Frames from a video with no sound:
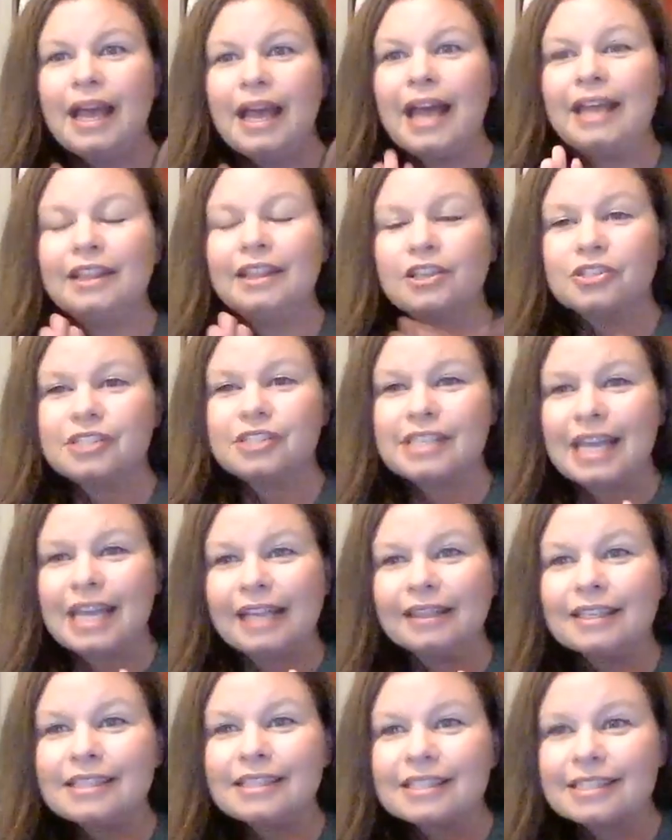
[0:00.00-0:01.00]
And they're
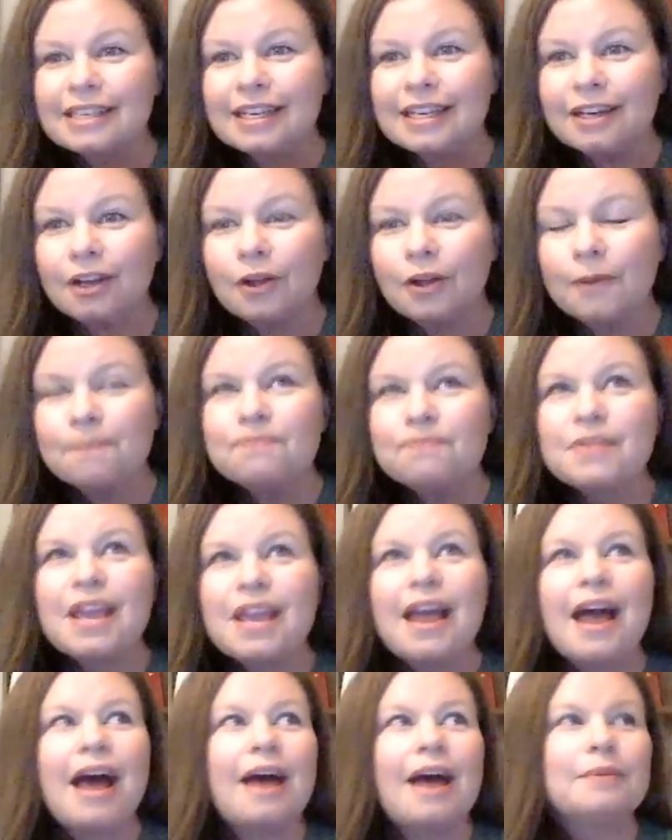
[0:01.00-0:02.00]
stainless steel,
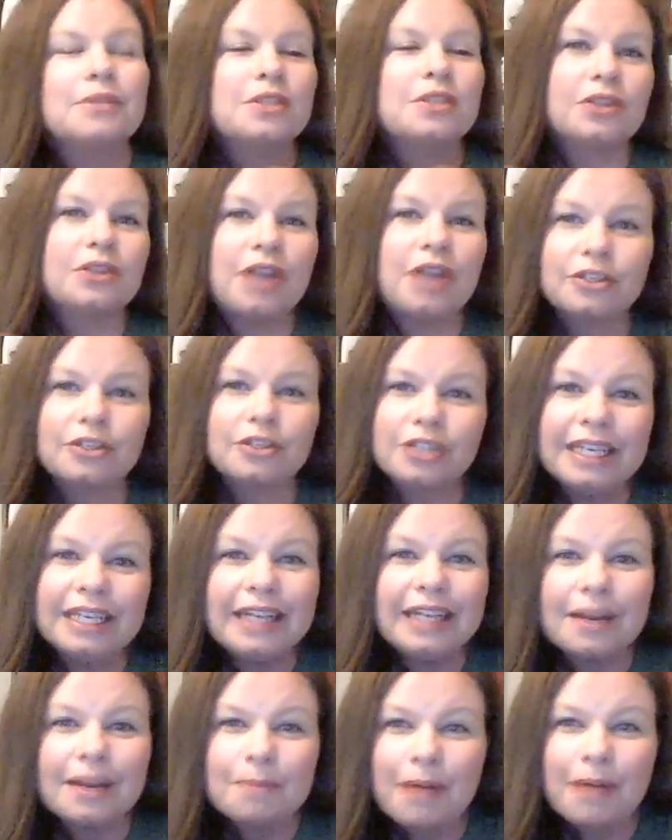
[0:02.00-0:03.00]
um, so they're not drinking
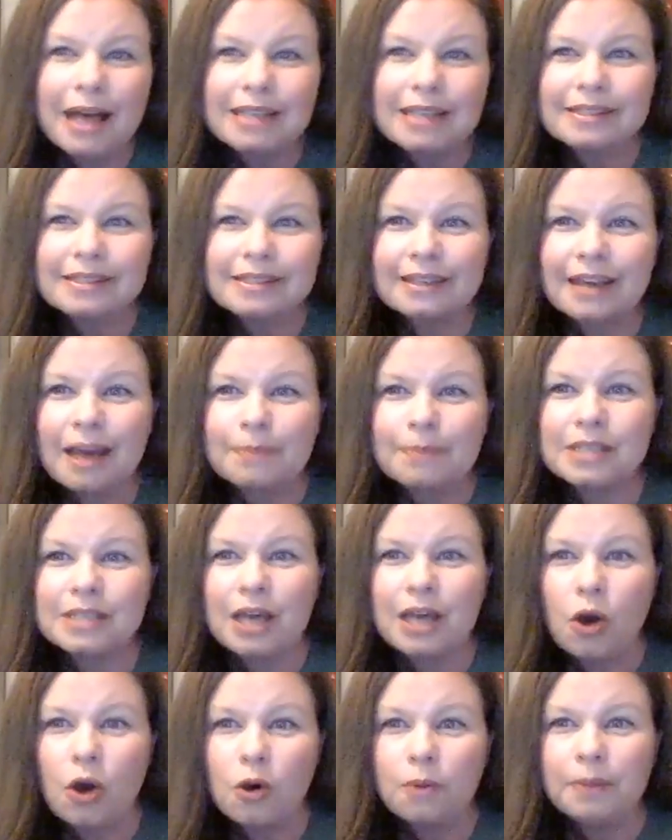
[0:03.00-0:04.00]
out of plastic cups at
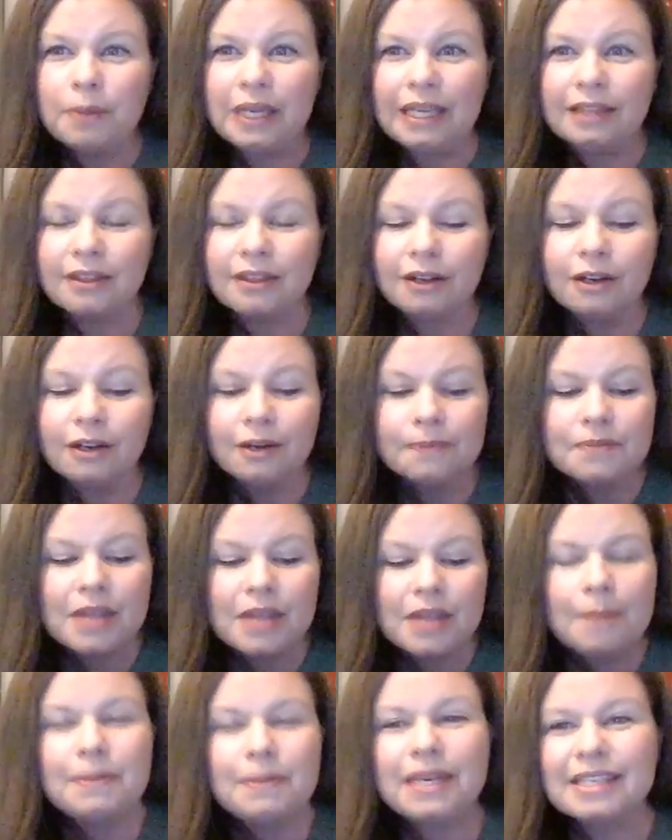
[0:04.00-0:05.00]
home either,
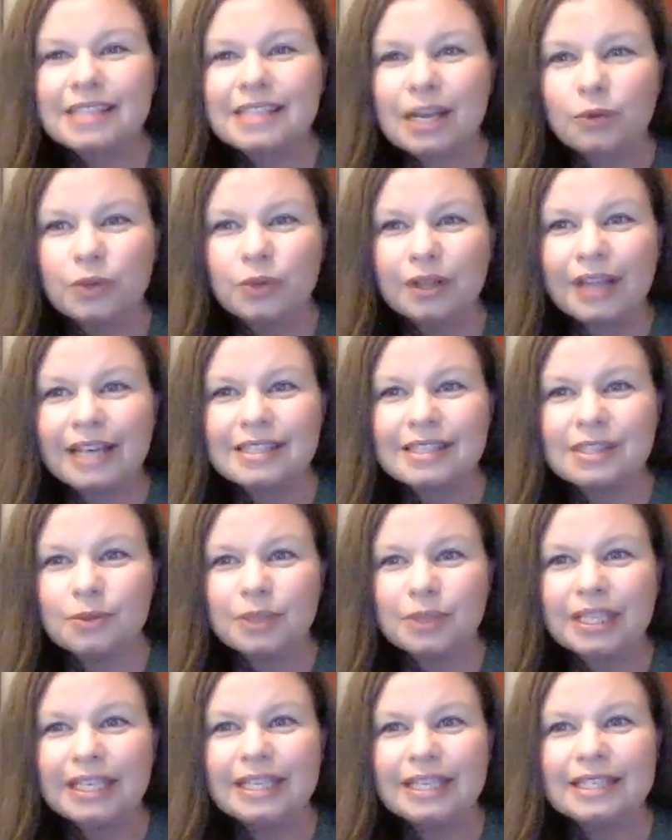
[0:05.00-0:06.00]
because I realize that
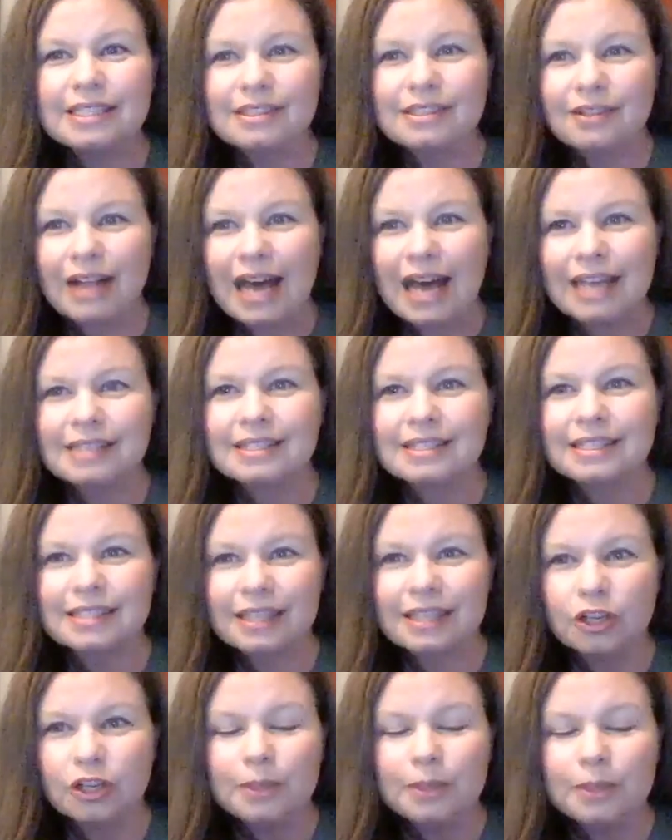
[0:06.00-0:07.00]
with kids, glass is a
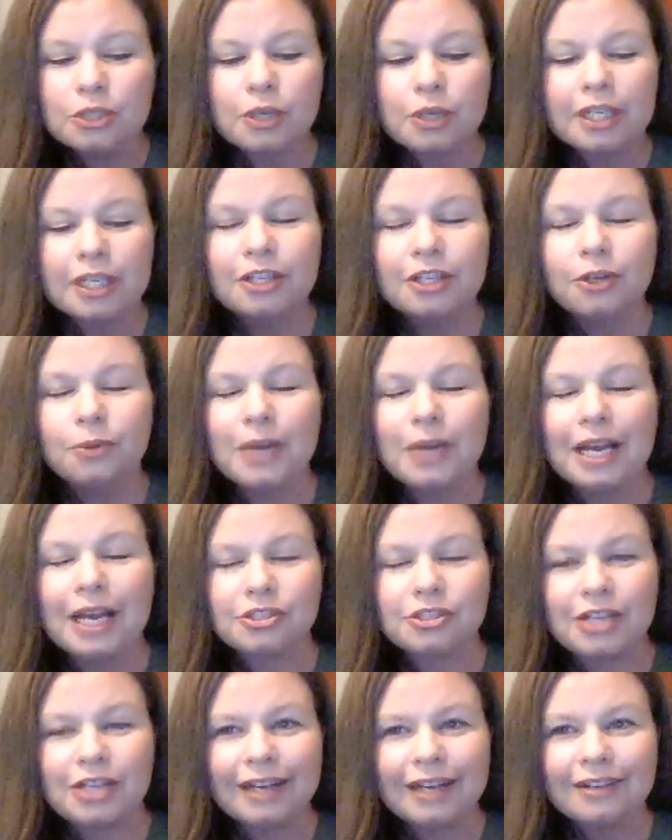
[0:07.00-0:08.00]
little bit trickier. We
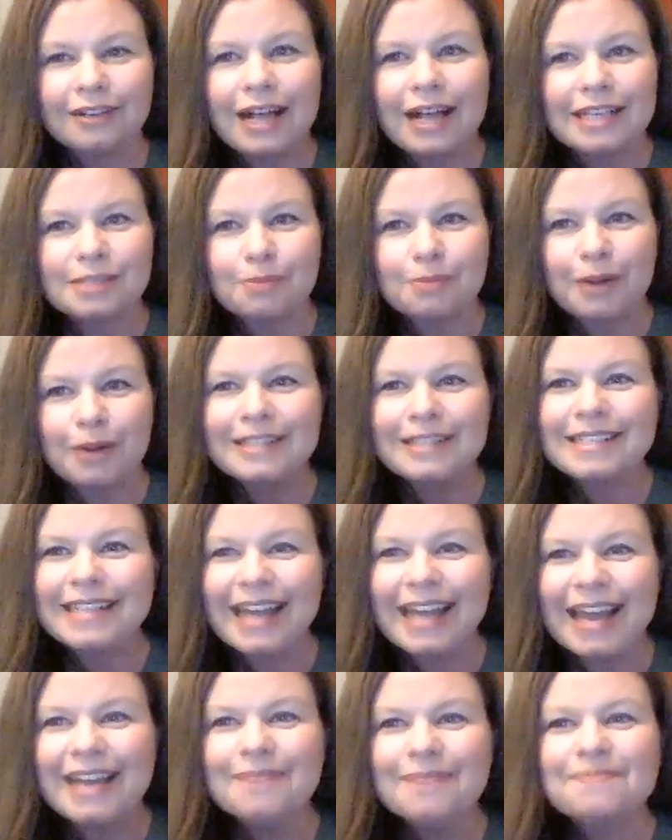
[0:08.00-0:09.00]
actually had a glass break
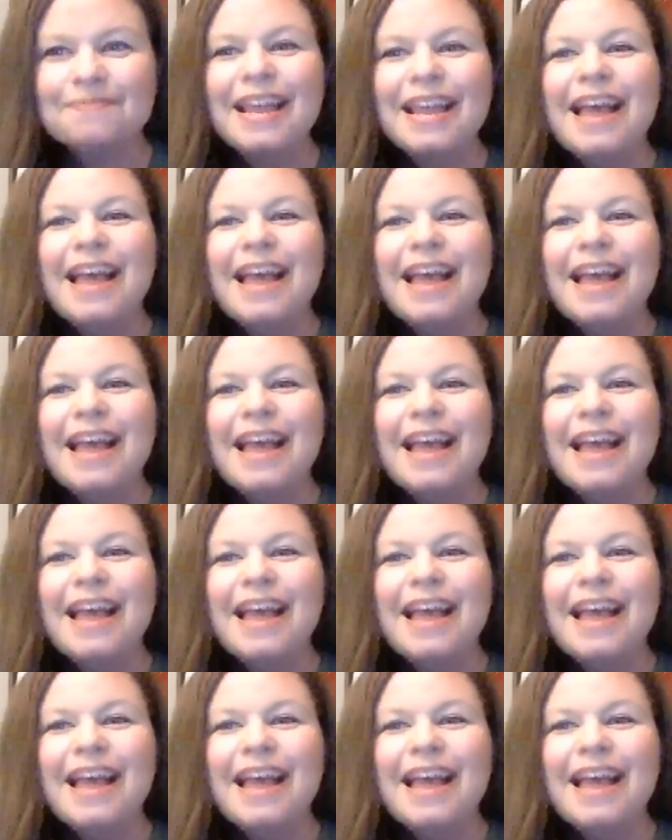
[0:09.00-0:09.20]
today.